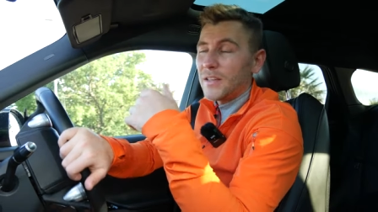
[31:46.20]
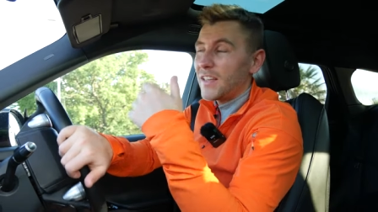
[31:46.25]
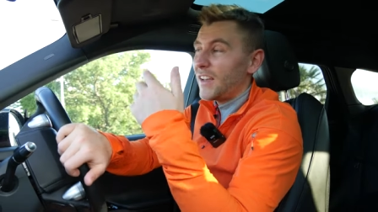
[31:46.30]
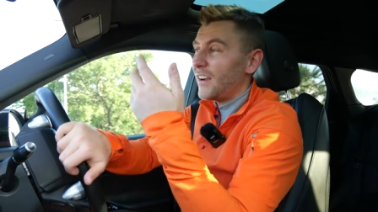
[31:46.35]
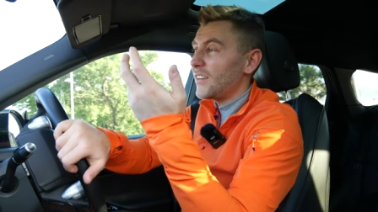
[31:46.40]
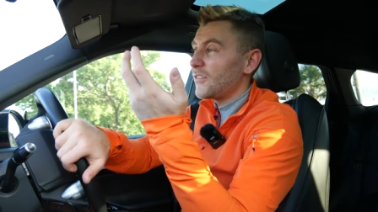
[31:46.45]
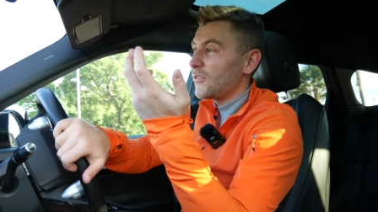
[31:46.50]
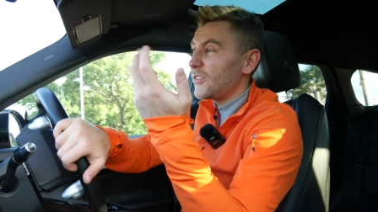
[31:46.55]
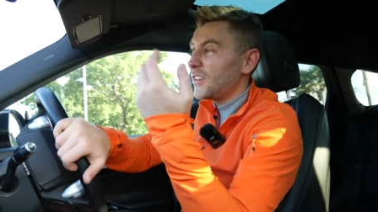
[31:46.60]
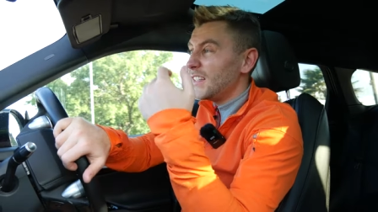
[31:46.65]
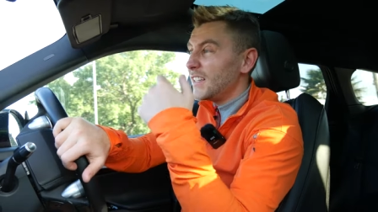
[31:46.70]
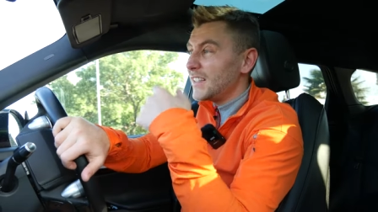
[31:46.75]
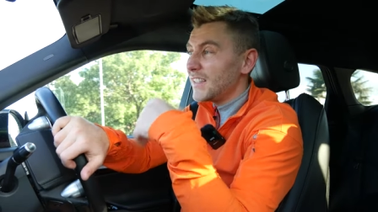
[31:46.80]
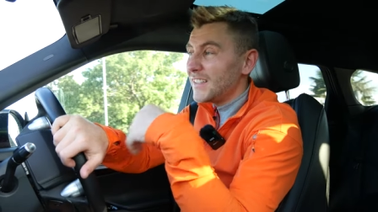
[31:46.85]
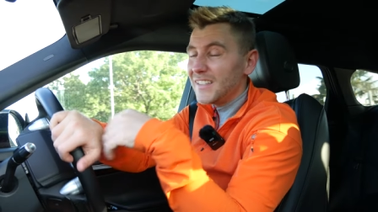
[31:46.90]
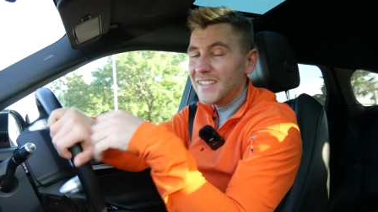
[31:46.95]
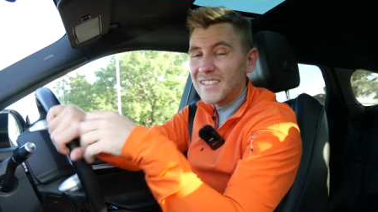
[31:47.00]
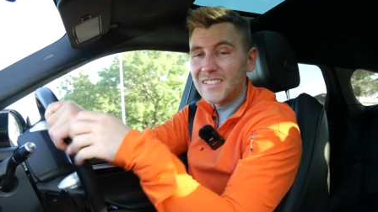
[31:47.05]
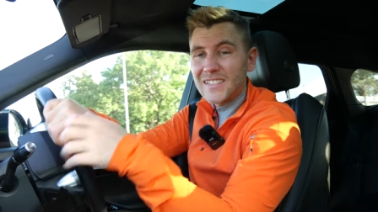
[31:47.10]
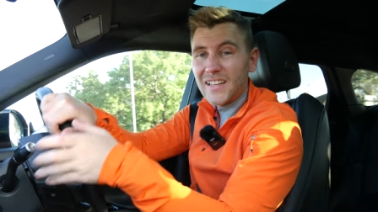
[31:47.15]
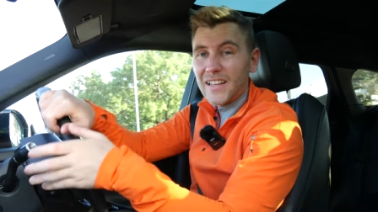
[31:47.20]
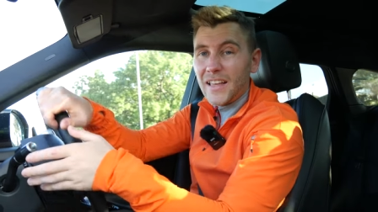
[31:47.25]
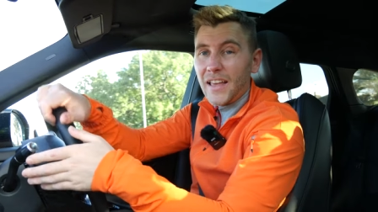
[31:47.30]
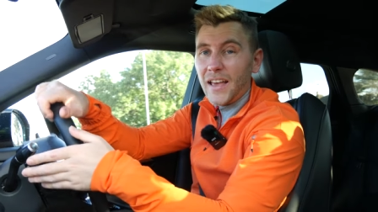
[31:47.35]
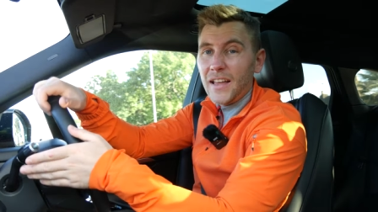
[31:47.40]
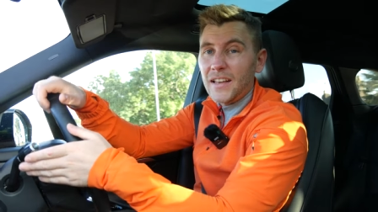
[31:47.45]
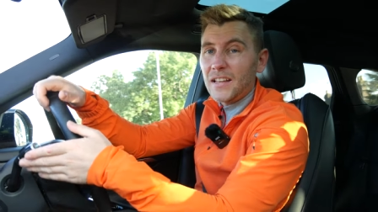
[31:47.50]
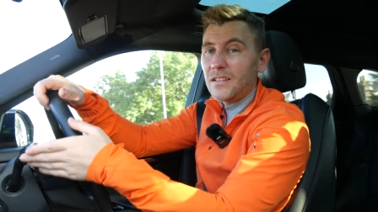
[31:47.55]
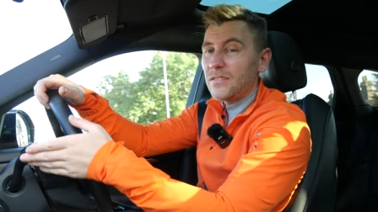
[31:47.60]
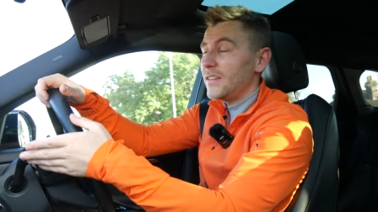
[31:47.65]
it. Gary really didn't need to take
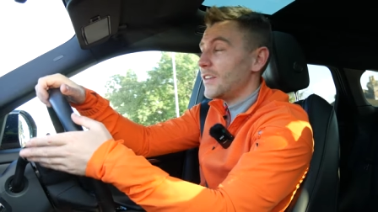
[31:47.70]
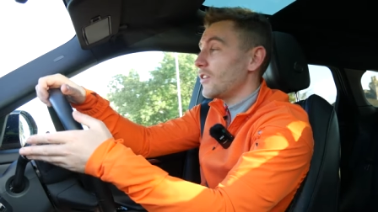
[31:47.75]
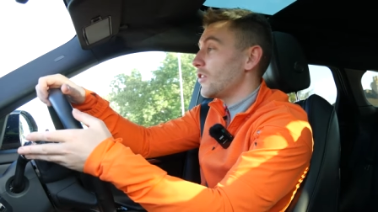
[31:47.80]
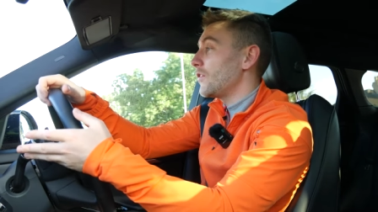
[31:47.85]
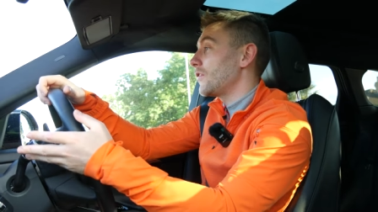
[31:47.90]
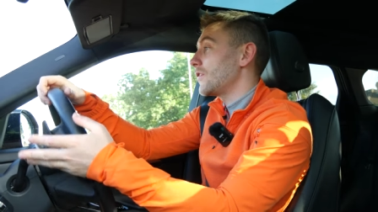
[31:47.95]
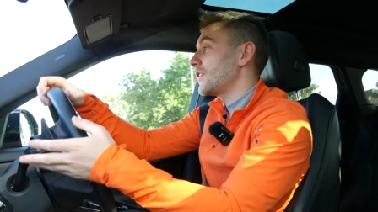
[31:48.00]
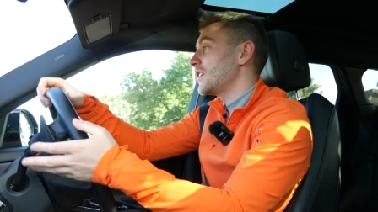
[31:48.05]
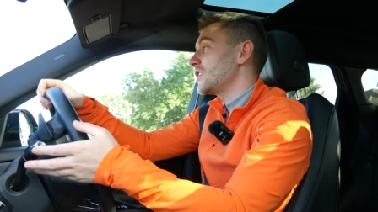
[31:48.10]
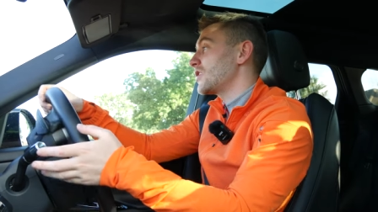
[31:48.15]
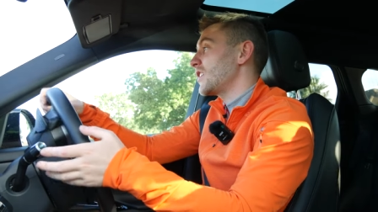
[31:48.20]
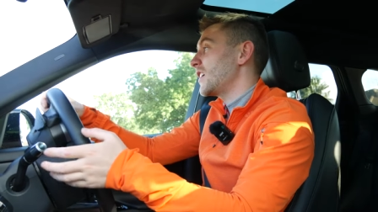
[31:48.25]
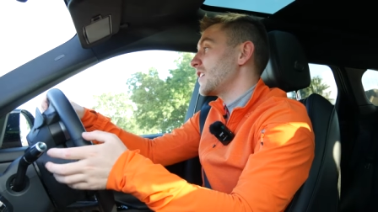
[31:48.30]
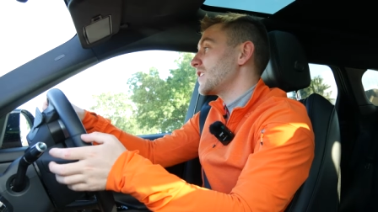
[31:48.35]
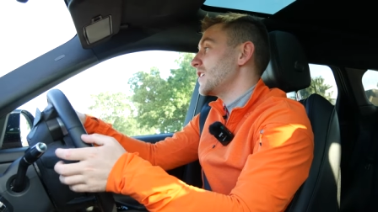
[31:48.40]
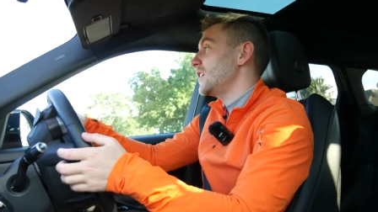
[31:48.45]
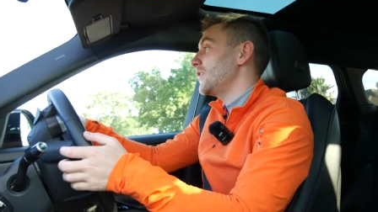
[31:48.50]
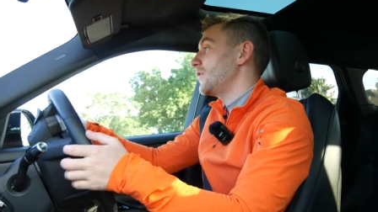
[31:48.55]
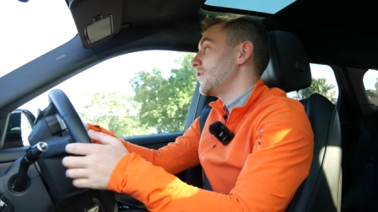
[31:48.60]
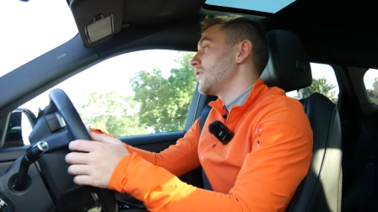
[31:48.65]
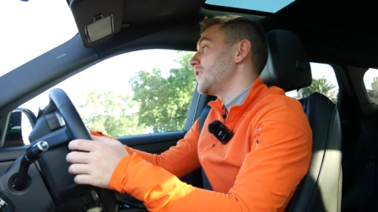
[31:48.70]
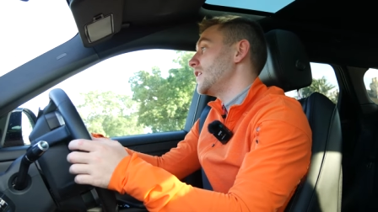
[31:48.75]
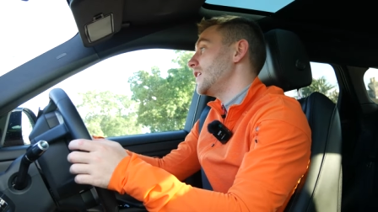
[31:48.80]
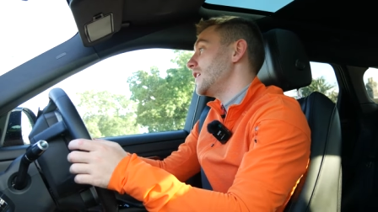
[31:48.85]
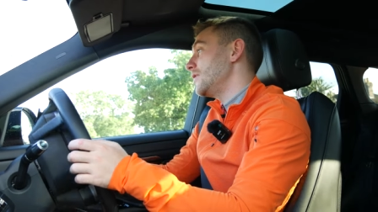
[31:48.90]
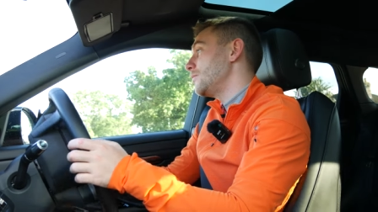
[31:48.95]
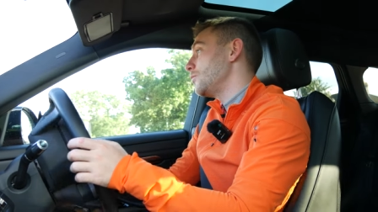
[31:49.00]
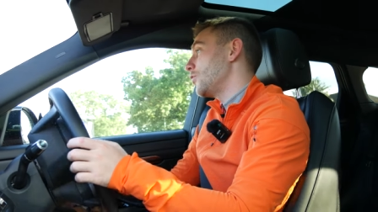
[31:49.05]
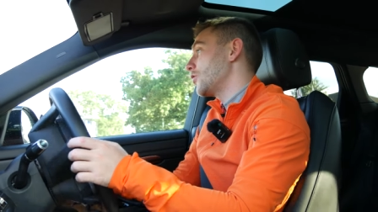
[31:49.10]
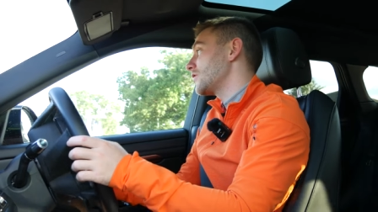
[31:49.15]
anything off of this jet ski if he really
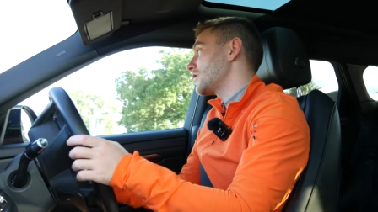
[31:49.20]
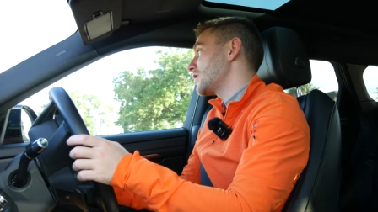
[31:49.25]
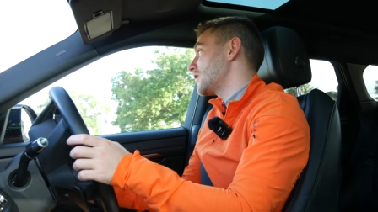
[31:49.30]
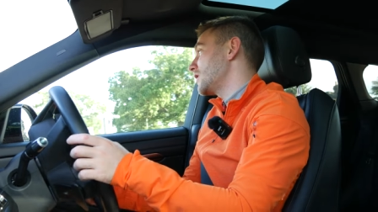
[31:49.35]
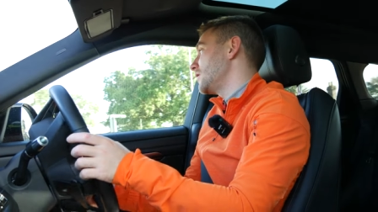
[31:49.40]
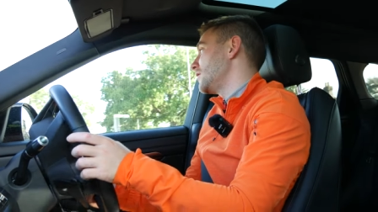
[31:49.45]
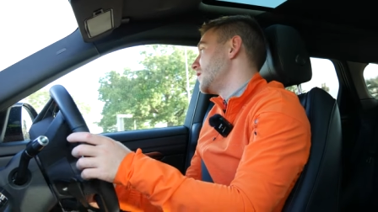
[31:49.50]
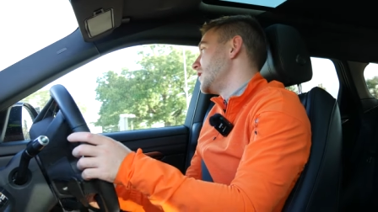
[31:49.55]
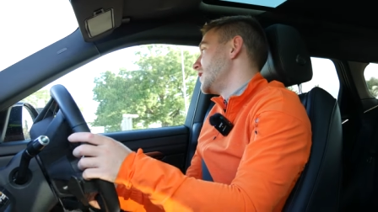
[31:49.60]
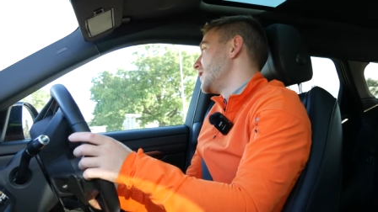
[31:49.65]
didn't want to.